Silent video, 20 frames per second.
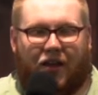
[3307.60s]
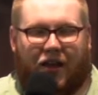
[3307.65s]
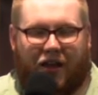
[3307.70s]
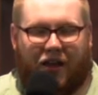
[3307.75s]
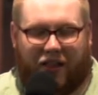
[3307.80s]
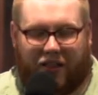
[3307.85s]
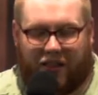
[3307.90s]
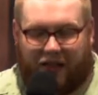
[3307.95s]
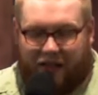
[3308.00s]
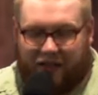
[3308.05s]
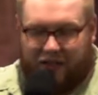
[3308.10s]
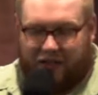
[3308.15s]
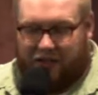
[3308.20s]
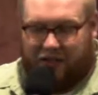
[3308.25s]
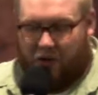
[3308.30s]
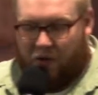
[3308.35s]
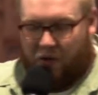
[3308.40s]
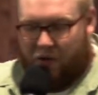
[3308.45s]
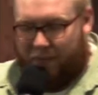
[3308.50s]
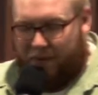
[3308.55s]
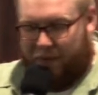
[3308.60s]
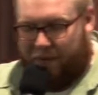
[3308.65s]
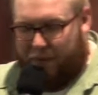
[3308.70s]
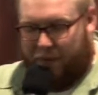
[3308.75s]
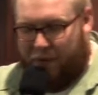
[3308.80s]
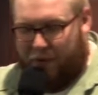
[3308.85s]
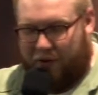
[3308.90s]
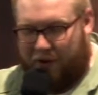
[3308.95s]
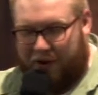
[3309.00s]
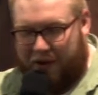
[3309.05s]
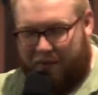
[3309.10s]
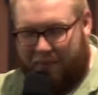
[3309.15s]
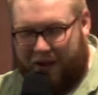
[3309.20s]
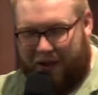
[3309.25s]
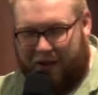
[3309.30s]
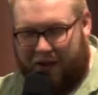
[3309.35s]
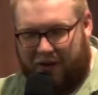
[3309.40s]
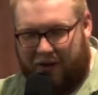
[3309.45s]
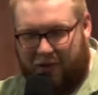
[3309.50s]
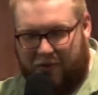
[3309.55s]
And I like to go on my phone and I
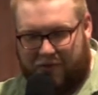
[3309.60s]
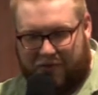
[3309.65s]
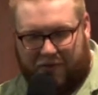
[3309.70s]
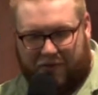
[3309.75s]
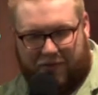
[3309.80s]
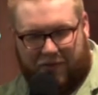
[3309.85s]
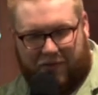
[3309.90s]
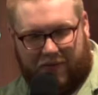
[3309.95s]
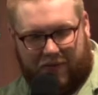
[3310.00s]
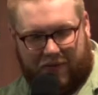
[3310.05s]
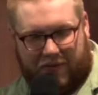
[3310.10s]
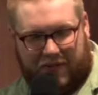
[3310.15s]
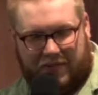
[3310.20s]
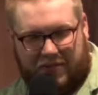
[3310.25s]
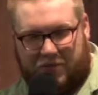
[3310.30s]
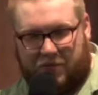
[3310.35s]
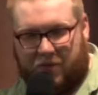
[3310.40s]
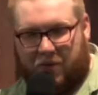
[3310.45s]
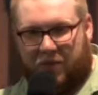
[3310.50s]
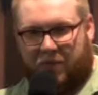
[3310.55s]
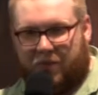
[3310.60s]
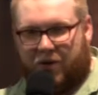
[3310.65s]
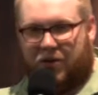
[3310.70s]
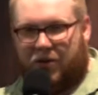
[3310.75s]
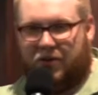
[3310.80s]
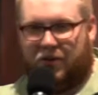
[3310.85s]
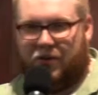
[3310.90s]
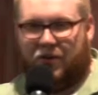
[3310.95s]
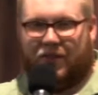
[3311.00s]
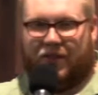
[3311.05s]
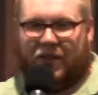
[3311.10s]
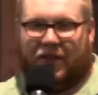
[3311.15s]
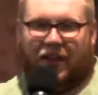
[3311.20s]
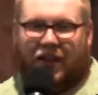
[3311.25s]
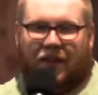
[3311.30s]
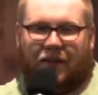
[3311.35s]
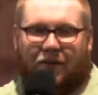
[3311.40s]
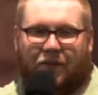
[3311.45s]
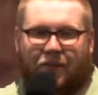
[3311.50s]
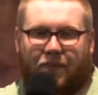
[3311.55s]
make notes of this is what I'm going to do in the
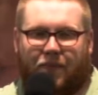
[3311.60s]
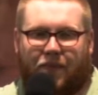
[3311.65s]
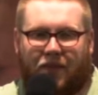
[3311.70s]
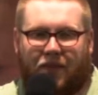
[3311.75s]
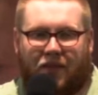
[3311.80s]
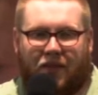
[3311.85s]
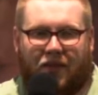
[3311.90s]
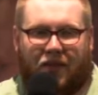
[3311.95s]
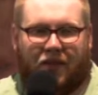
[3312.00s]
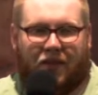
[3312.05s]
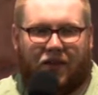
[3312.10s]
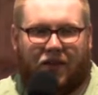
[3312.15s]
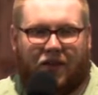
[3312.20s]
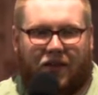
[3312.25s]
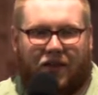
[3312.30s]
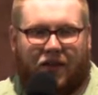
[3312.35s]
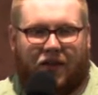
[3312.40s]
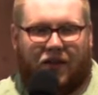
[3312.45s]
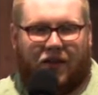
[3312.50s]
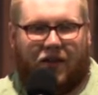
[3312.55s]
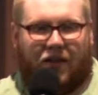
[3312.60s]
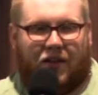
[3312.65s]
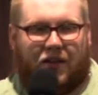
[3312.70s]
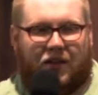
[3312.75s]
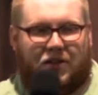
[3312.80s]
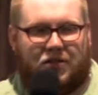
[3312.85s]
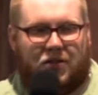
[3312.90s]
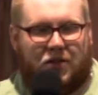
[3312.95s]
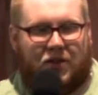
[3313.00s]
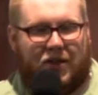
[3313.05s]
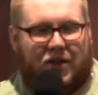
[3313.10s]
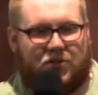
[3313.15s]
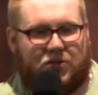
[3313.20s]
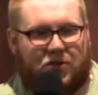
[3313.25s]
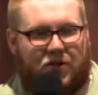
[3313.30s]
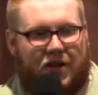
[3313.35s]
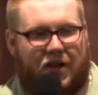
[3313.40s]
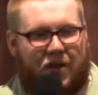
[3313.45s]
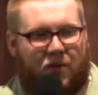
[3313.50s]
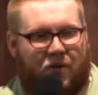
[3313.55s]
day. So
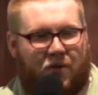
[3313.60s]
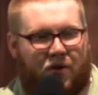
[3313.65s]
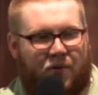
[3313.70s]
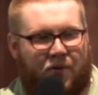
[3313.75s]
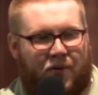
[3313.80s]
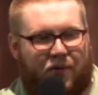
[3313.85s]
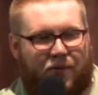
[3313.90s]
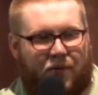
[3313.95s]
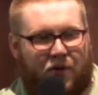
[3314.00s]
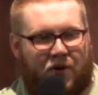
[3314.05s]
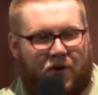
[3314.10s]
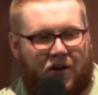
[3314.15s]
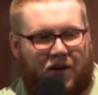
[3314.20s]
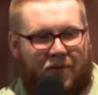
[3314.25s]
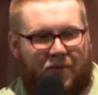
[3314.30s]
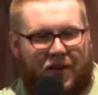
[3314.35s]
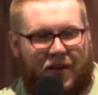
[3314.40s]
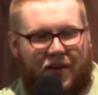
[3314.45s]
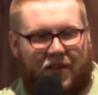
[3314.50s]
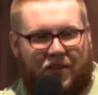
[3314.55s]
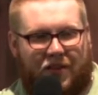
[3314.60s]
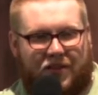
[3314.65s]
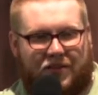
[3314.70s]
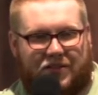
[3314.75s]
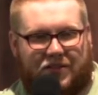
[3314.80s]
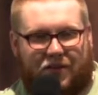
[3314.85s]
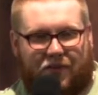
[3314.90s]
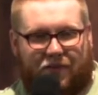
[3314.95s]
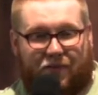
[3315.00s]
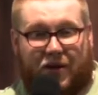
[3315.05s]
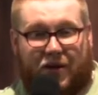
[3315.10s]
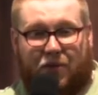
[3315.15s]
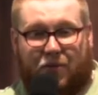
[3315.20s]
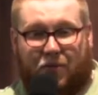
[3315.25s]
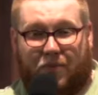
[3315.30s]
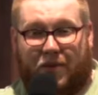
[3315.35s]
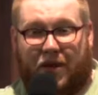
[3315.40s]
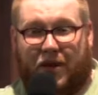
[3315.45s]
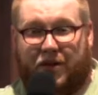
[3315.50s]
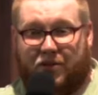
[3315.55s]
yesterday I went on my phone and I made a list of my
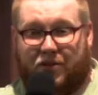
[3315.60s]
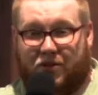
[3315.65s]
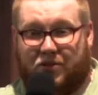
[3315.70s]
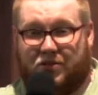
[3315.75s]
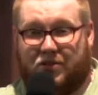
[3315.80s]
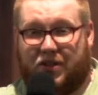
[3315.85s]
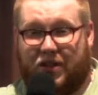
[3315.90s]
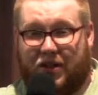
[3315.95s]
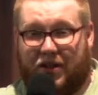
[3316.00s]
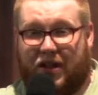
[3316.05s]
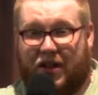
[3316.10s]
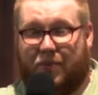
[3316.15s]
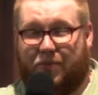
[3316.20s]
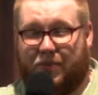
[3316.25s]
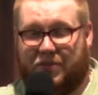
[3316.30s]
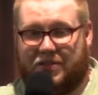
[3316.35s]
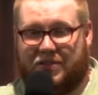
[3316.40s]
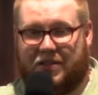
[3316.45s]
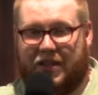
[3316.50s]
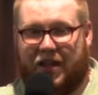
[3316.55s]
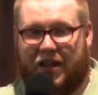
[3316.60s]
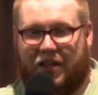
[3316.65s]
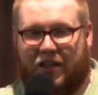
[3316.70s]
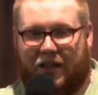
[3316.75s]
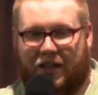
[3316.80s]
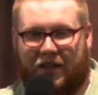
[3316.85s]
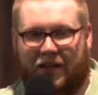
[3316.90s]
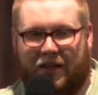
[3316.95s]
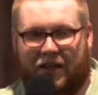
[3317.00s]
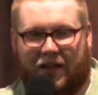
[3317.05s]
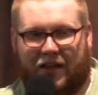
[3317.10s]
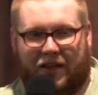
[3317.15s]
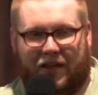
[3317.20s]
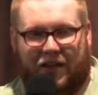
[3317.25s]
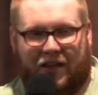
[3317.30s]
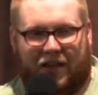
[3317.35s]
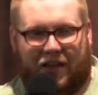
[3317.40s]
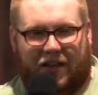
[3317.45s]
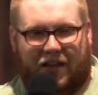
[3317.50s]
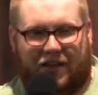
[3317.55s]
reminders that happens daily
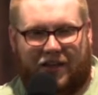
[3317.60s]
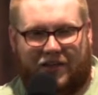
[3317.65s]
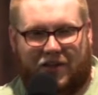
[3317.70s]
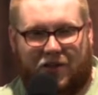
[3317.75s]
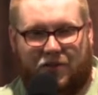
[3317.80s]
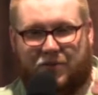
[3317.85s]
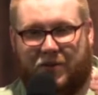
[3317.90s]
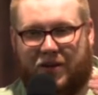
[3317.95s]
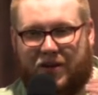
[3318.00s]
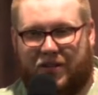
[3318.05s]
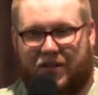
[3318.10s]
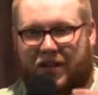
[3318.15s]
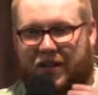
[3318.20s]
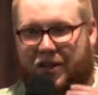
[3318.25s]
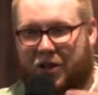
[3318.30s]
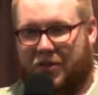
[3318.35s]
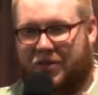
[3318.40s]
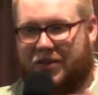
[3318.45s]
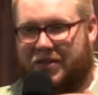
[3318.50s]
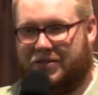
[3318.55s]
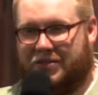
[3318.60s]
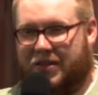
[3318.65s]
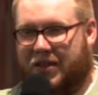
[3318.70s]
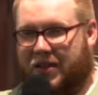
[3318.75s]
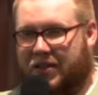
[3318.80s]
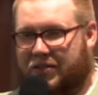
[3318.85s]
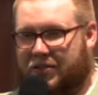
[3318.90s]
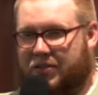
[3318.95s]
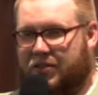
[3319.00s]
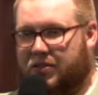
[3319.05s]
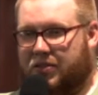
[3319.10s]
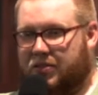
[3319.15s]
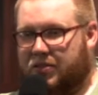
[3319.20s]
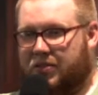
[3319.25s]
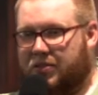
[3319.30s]
and it tells me to think on these things.